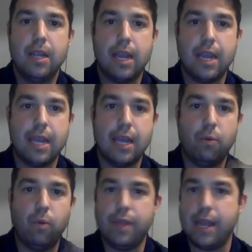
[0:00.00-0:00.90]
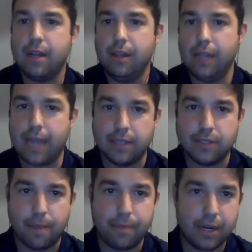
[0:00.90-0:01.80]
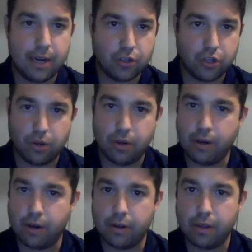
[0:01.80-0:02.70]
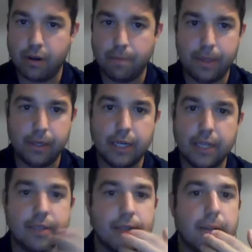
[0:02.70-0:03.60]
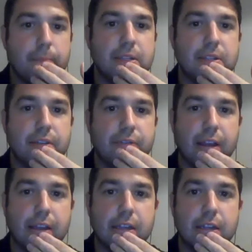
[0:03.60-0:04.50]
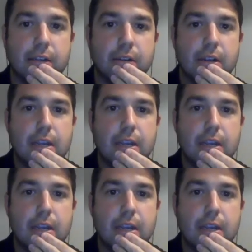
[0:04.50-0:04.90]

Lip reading: And when they click on something, and I'll show you here under their abilities, and let me see if I can.